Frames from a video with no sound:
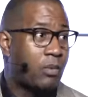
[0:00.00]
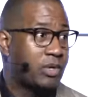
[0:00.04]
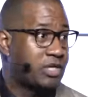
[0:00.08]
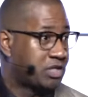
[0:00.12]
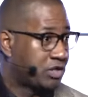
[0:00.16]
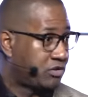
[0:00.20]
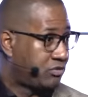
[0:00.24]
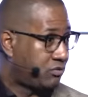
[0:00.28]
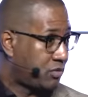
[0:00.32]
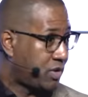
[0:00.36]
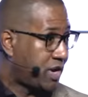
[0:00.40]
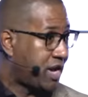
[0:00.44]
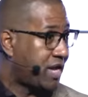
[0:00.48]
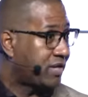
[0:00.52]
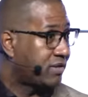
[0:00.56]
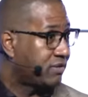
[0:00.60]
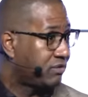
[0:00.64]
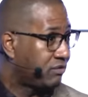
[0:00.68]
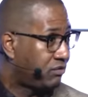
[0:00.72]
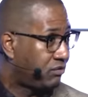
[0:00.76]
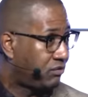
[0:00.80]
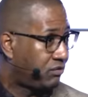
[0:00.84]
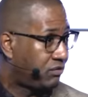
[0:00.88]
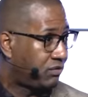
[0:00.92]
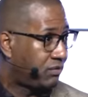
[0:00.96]
Are we just
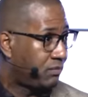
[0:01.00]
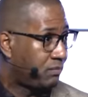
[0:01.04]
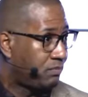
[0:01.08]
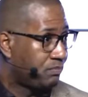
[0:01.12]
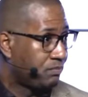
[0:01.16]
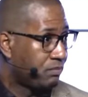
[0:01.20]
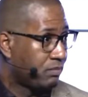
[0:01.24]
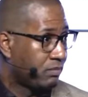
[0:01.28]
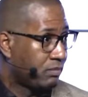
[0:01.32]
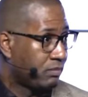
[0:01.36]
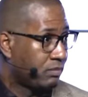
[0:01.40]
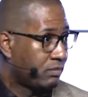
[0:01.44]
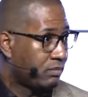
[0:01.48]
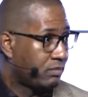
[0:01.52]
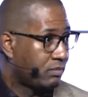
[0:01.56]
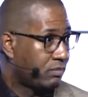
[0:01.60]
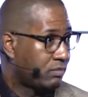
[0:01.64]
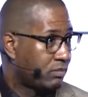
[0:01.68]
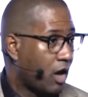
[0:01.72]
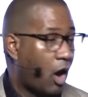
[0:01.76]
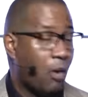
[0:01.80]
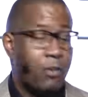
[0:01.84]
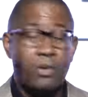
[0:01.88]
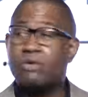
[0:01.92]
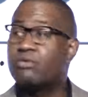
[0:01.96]
friends?
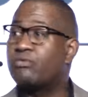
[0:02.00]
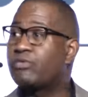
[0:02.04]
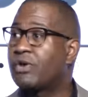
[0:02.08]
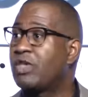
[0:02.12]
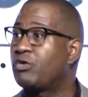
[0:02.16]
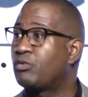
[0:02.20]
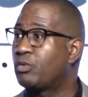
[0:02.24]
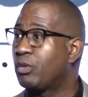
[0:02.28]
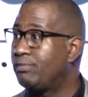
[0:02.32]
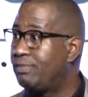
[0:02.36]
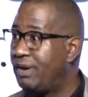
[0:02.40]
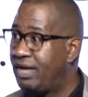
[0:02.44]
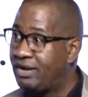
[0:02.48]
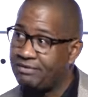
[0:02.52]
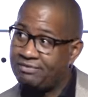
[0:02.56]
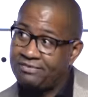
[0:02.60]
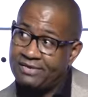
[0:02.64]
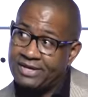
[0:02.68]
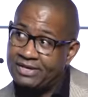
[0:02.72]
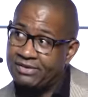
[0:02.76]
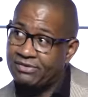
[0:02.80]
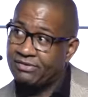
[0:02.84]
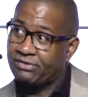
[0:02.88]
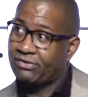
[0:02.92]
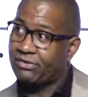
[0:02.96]
Are we friends with
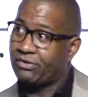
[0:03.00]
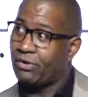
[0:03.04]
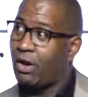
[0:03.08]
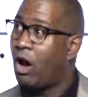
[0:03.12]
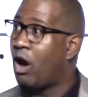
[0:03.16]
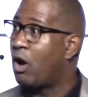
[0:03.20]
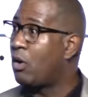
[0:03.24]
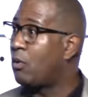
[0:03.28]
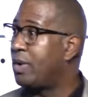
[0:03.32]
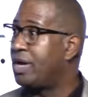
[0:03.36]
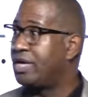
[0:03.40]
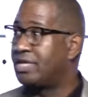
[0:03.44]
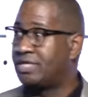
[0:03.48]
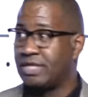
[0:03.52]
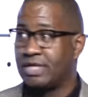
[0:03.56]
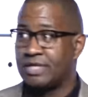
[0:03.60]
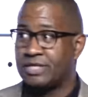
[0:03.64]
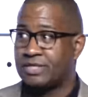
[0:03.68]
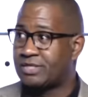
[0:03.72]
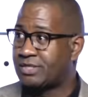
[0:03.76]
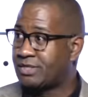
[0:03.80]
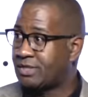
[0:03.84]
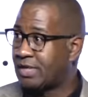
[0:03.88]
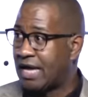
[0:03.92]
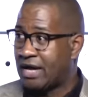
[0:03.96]
benefits? Am I